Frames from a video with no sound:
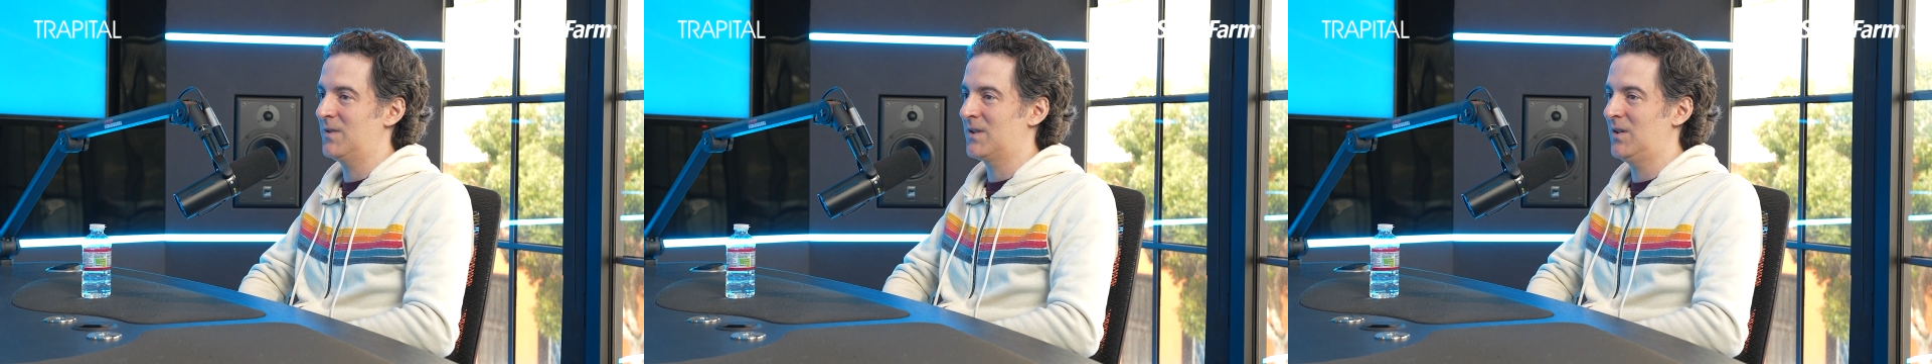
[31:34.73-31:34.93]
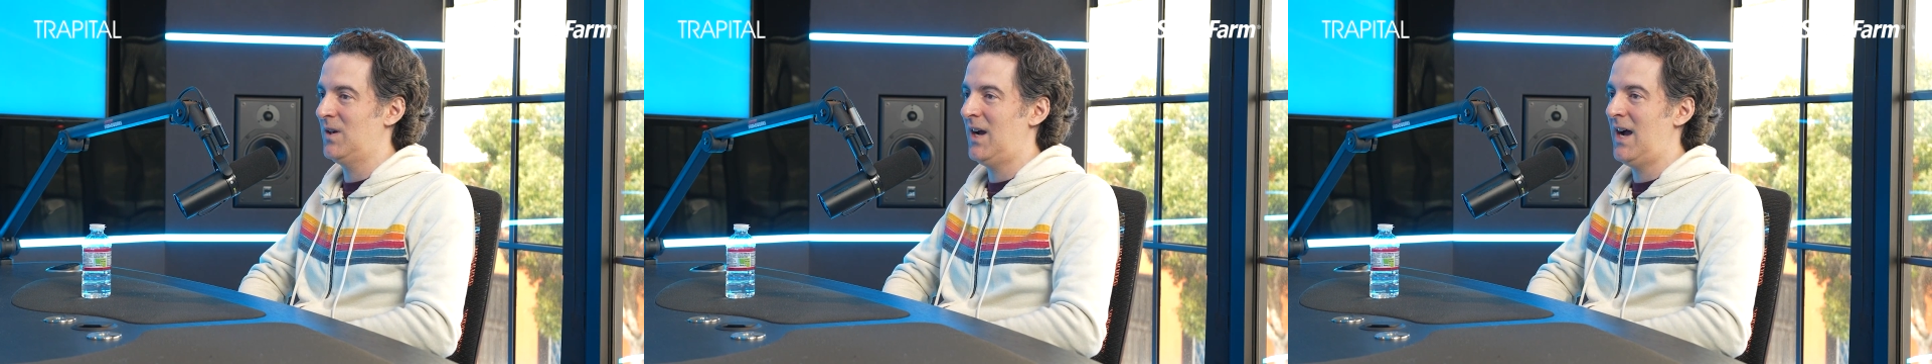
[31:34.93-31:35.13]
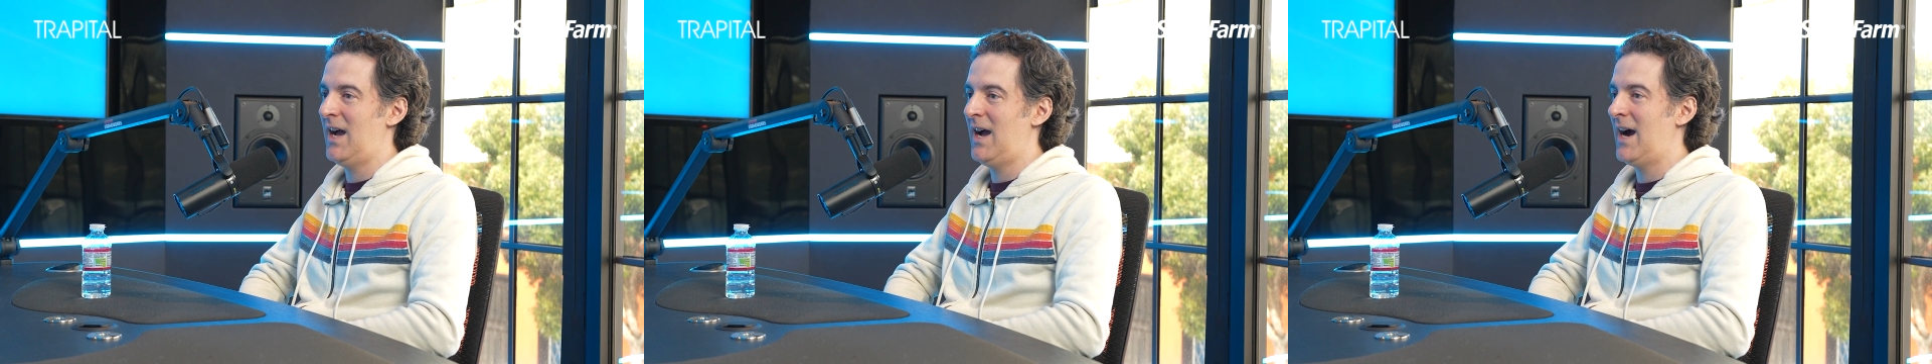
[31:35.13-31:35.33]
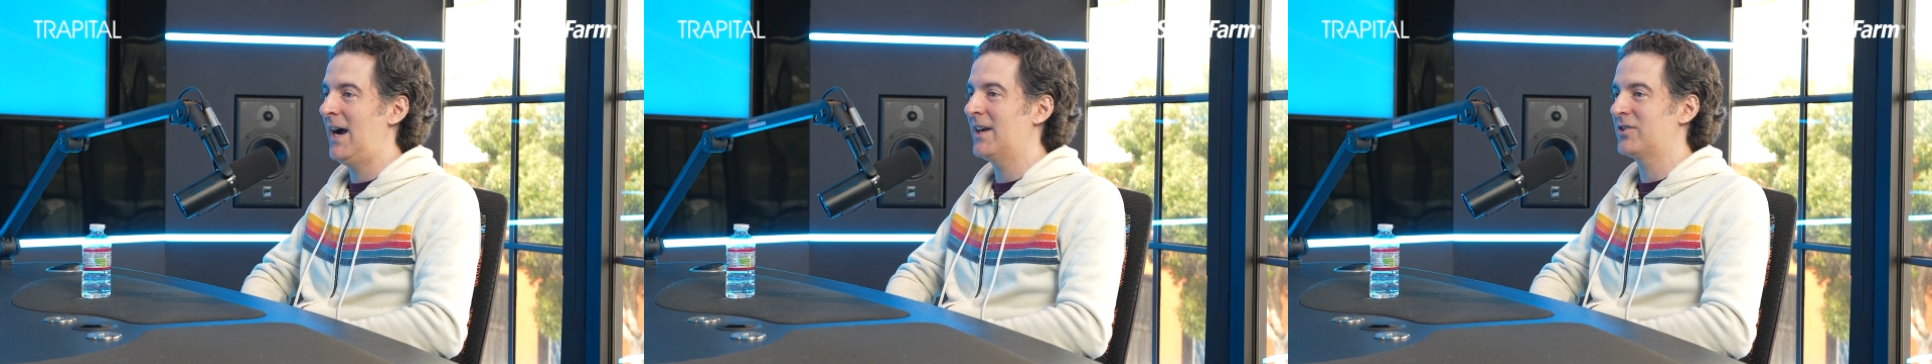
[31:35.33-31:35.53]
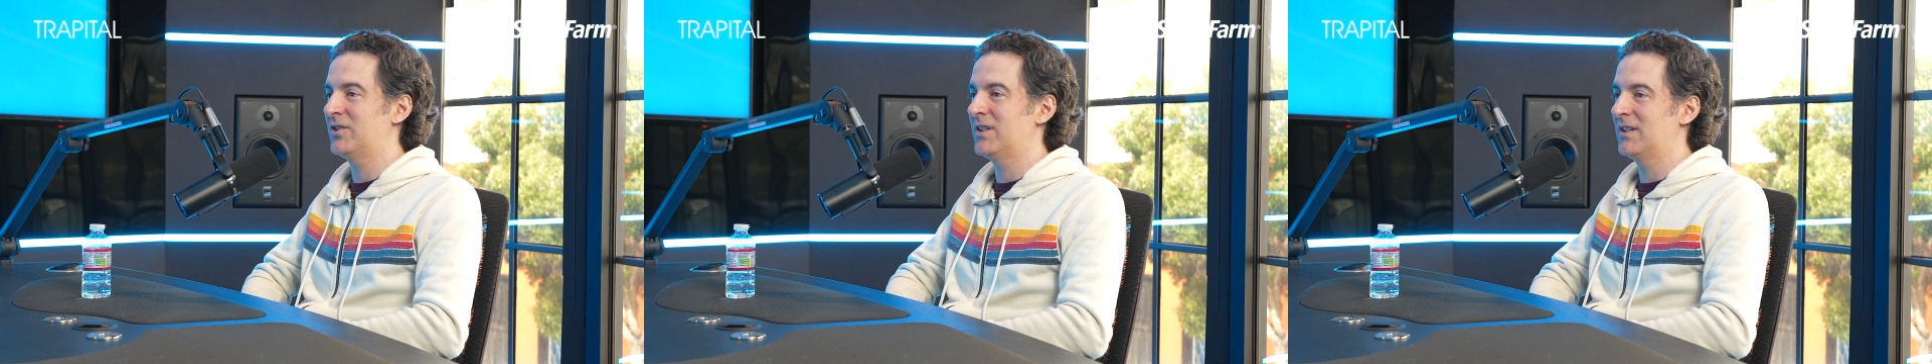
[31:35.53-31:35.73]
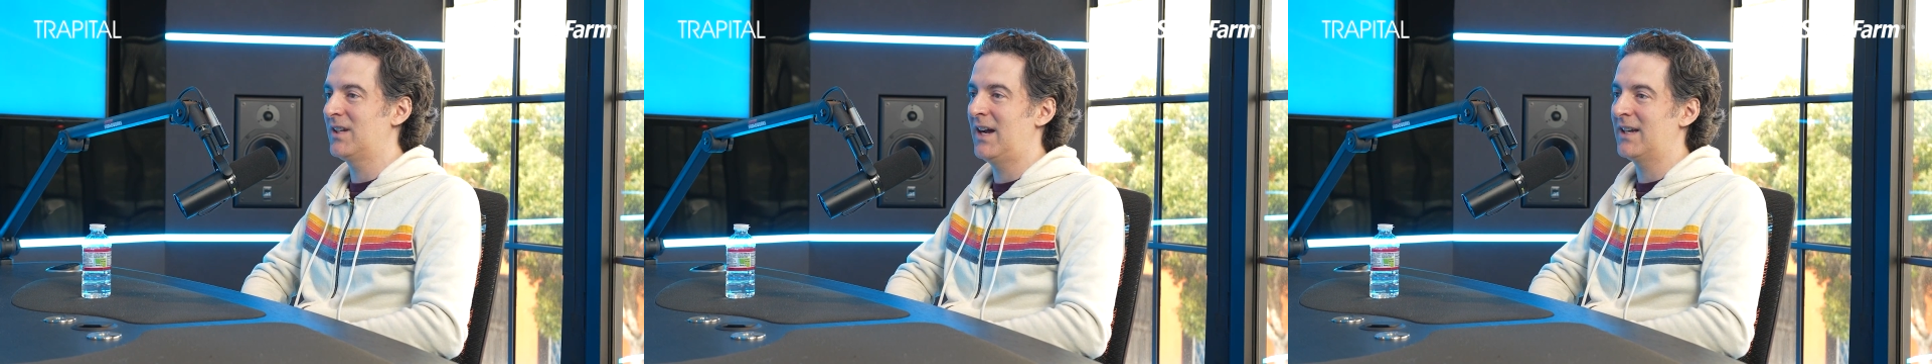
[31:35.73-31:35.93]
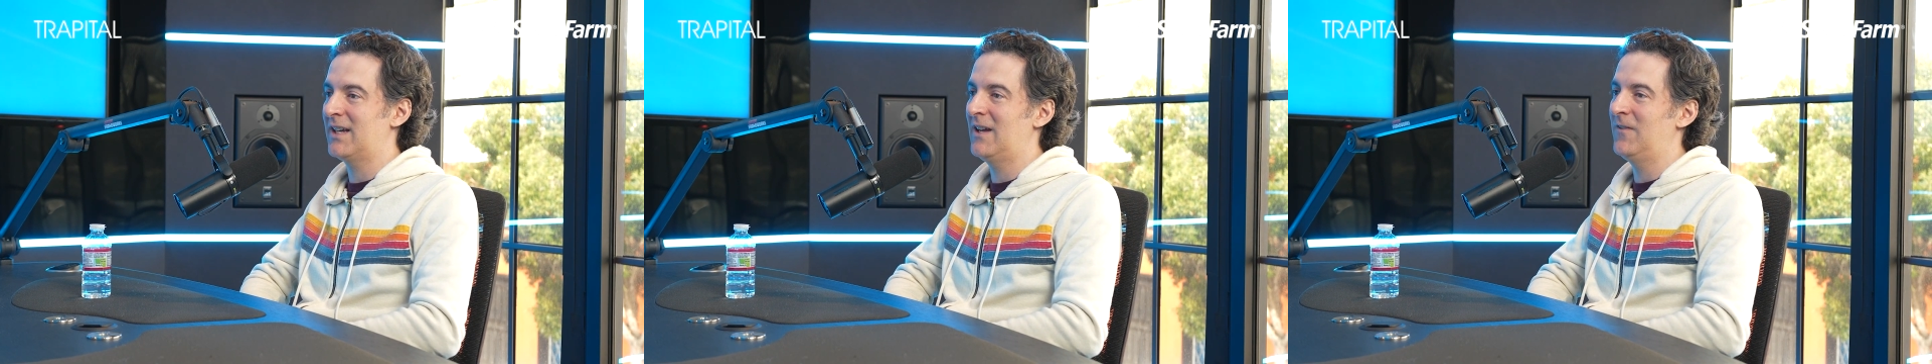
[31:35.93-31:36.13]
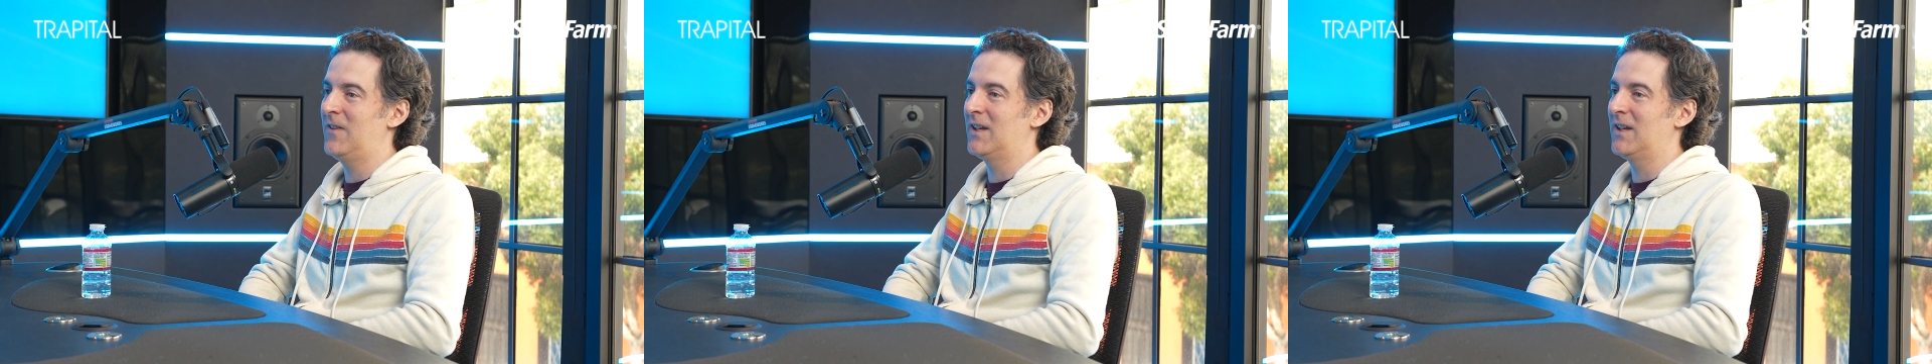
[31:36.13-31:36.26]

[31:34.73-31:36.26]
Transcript: So I can't